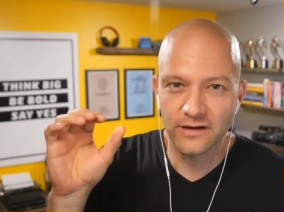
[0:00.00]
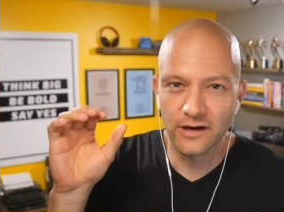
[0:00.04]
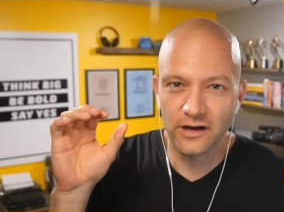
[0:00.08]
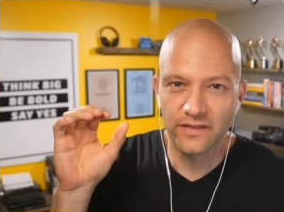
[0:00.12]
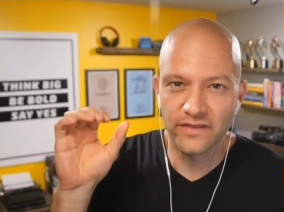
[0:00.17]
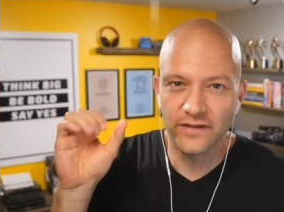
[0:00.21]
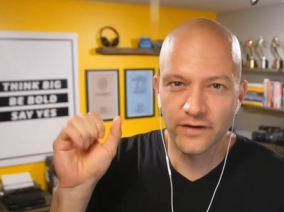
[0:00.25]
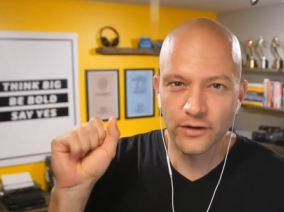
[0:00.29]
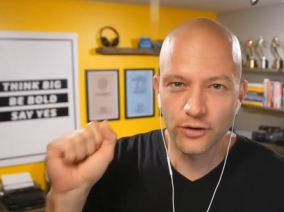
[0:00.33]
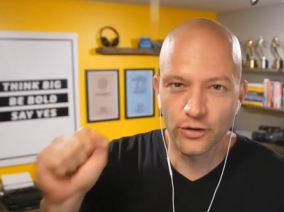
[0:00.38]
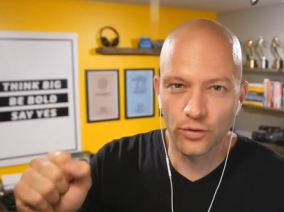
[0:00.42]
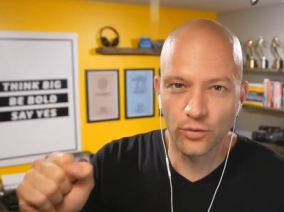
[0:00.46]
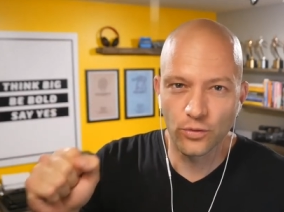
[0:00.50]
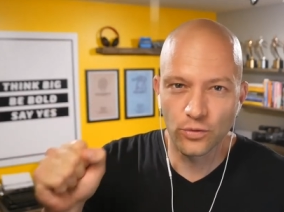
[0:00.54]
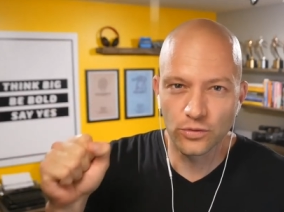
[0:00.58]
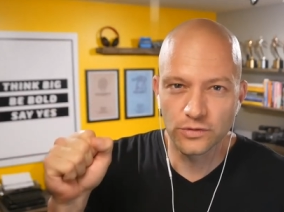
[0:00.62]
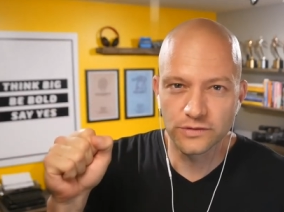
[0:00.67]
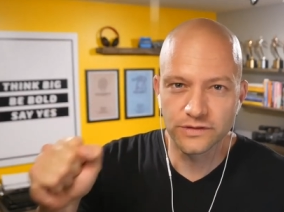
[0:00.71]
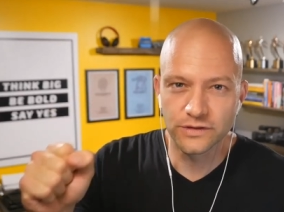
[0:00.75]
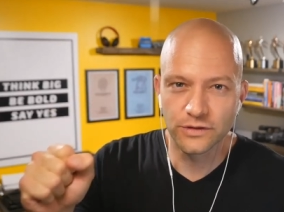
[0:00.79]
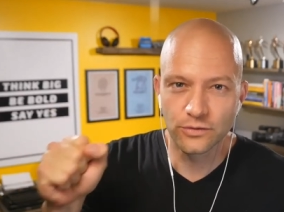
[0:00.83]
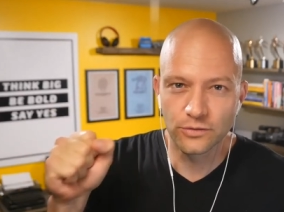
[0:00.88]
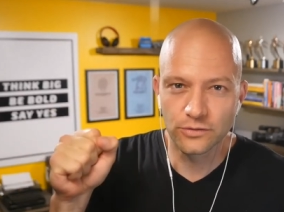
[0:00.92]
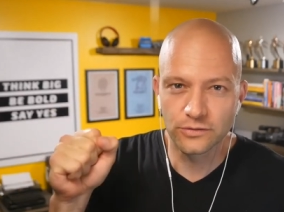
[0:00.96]
on the
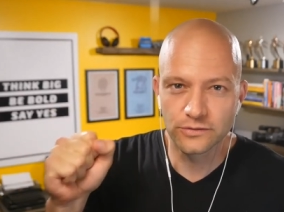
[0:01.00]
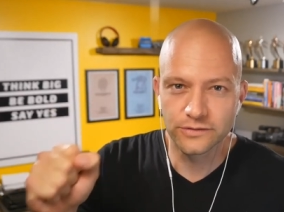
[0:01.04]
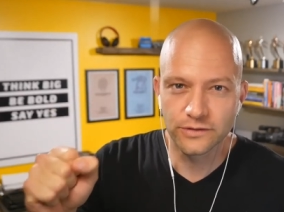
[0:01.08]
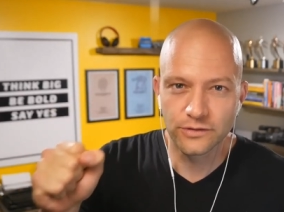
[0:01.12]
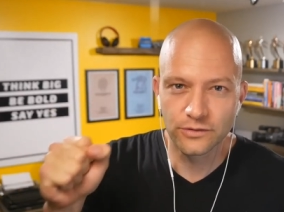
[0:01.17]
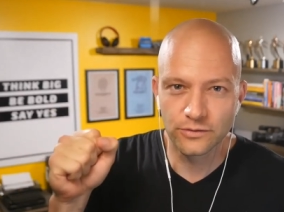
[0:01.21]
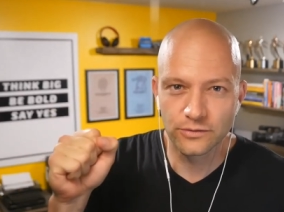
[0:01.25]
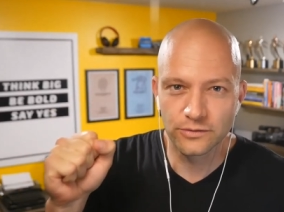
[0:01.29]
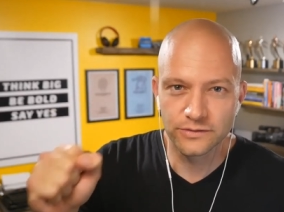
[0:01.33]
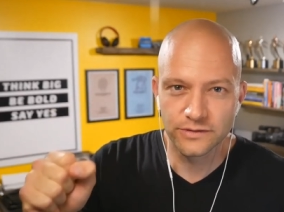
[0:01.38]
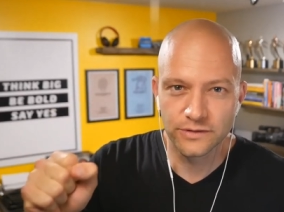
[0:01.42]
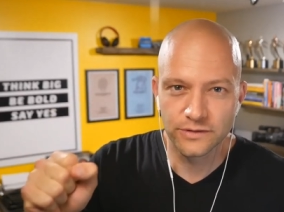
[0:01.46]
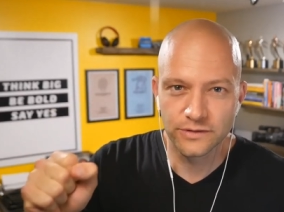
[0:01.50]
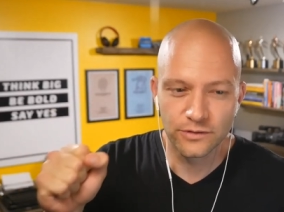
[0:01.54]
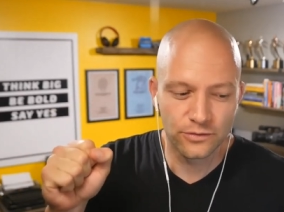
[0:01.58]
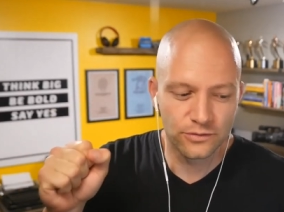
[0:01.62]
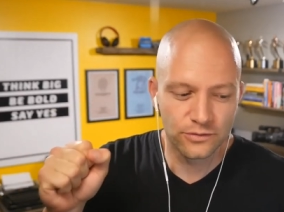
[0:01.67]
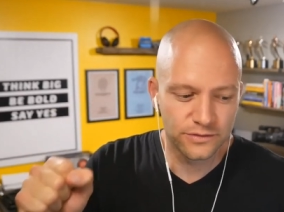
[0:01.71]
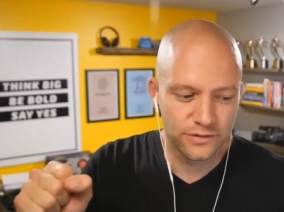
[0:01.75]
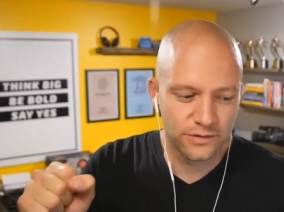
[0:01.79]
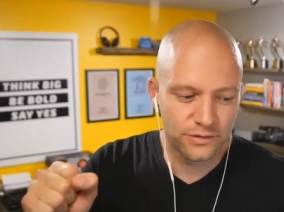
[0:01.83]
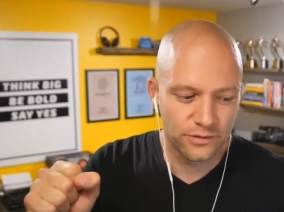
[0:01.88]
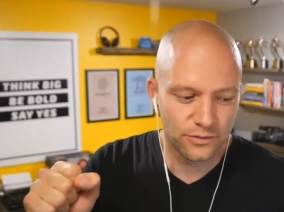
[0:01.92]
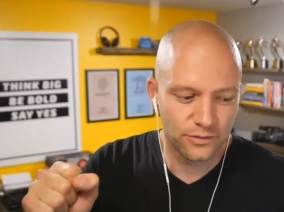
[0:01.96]
gold, gold, gold,
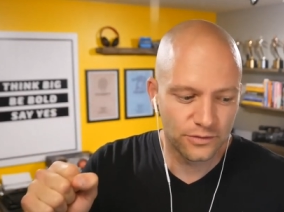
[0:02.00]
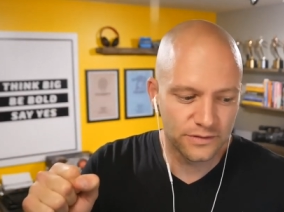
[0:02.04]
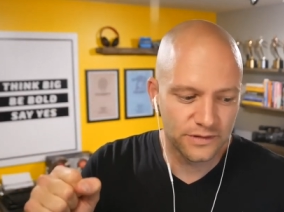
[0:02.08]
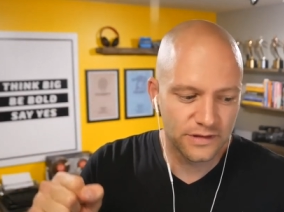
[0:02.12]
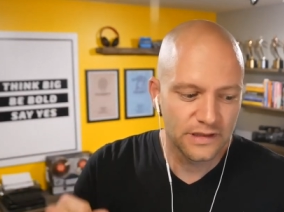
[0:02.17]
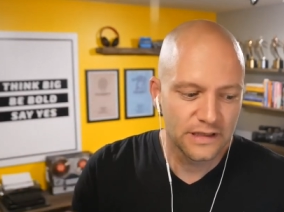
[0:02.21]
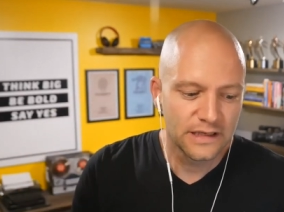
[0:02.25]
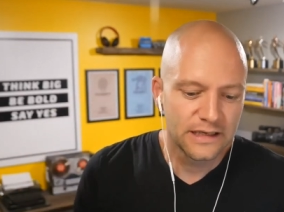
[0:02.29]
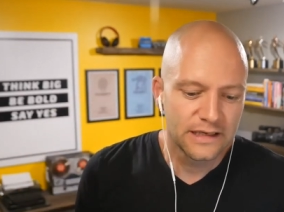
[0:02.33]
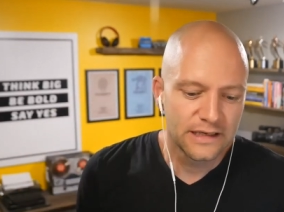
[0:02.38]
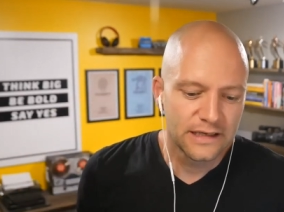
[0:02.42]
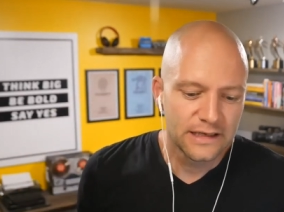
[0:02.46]
gold, gold.